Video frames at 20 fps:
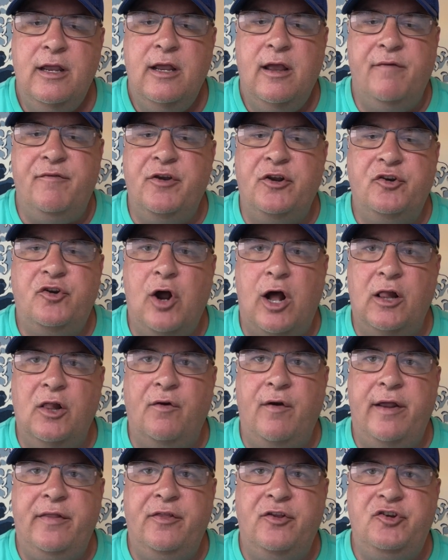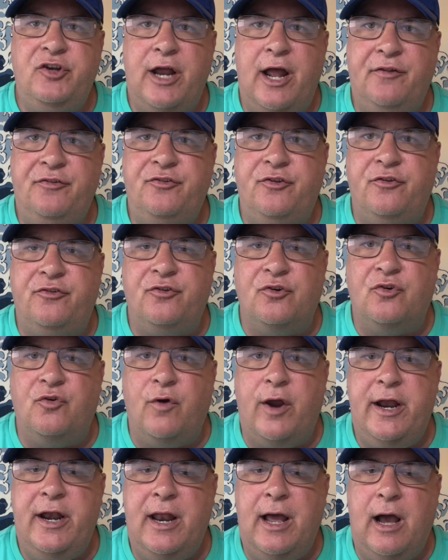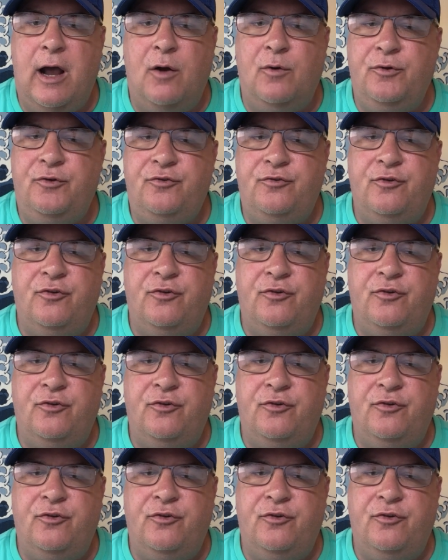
If you can tolerate the jets, it's a great house.